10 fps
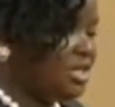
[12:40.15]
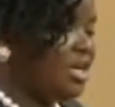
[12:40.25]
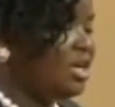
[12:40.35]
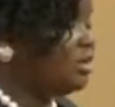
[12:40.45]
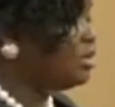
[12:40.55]
then
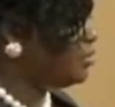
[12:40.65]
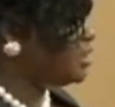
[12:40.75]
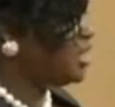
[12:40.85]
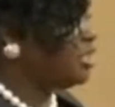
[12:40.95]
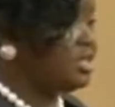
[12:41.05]
all of a
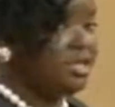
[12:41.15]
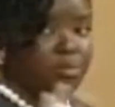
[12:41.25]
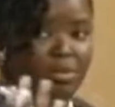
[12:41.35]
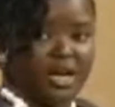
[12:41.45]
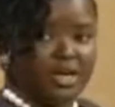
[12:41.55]
sudden you're seeing
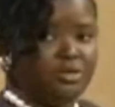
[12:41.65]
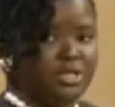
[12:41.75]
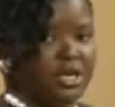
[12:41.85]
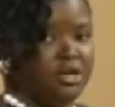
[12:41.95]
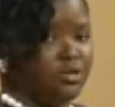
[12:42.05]
blood
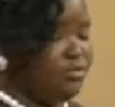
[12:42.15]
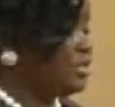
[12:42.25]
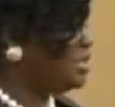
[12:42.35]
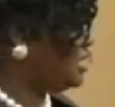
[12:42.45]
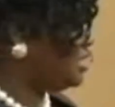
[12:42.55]
oozing out of
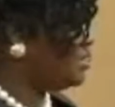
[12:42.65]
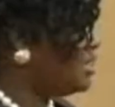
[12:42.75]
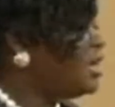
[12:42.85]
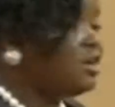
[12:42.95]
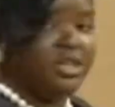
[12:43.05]
your teeth,
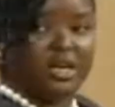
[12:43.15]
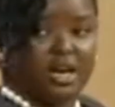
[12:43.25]
or the